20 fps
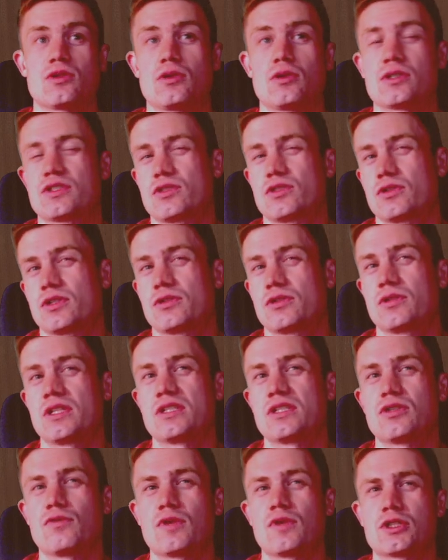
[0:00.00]
Also, you need
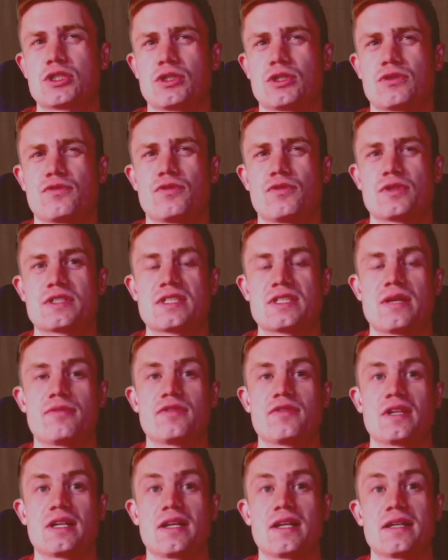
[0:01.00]
to watch out for
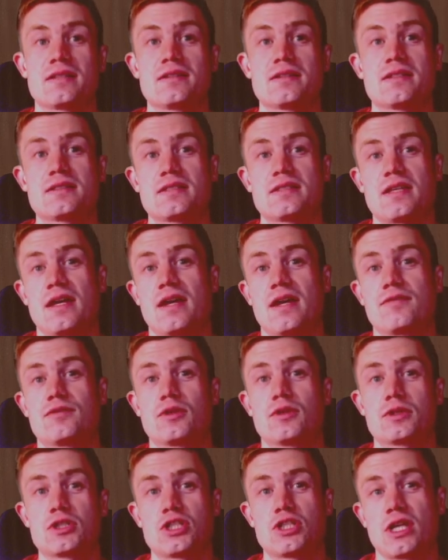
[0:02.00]
something like this. I have
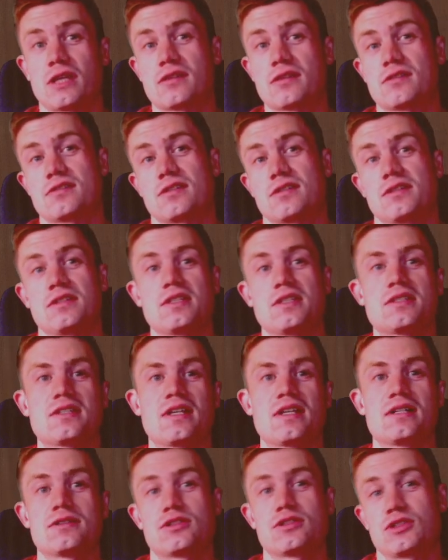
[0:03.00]
not checked this in
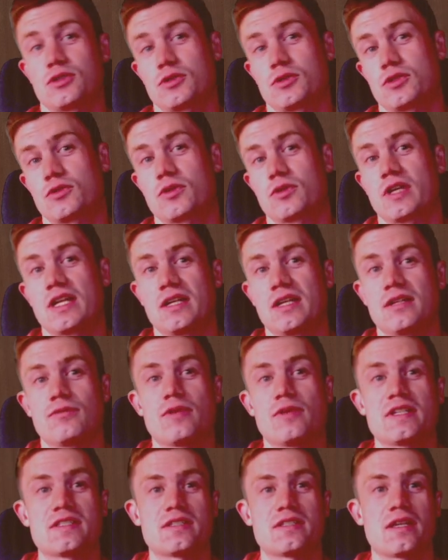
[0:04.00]
detail, so you can
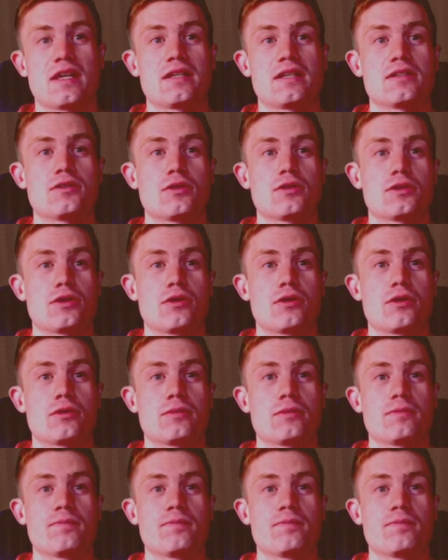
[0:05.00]
investigate it on your own.